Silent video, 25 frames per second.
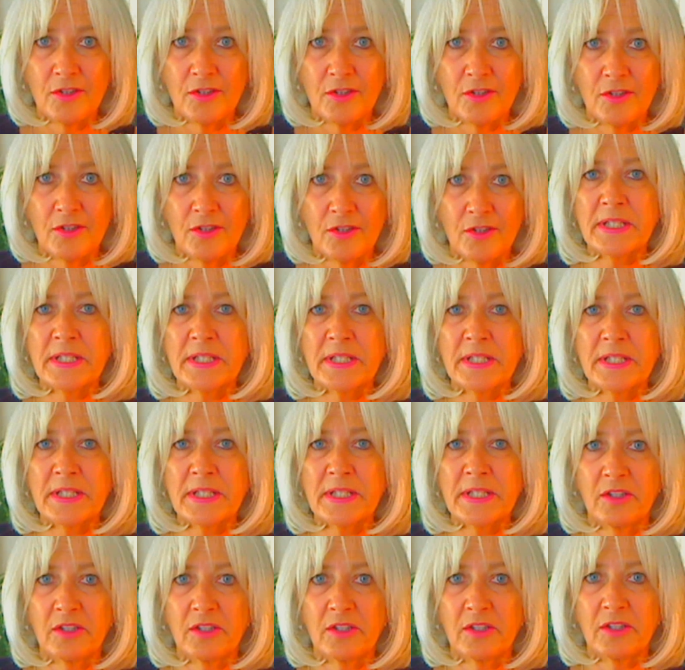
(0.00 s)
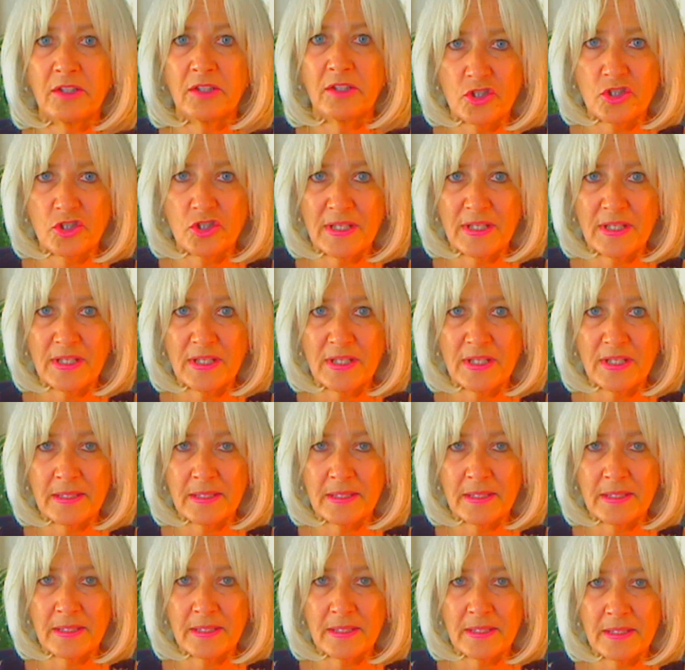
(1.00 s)
to expand
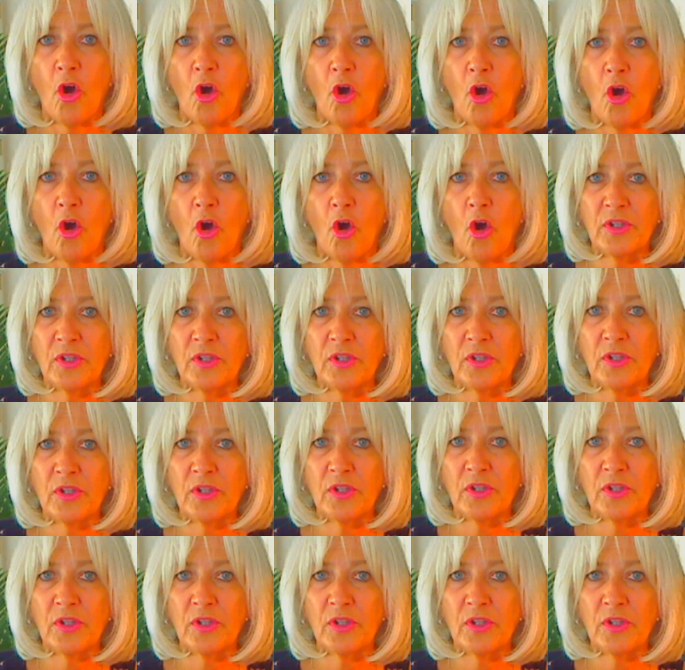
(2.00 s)
consciousness, open your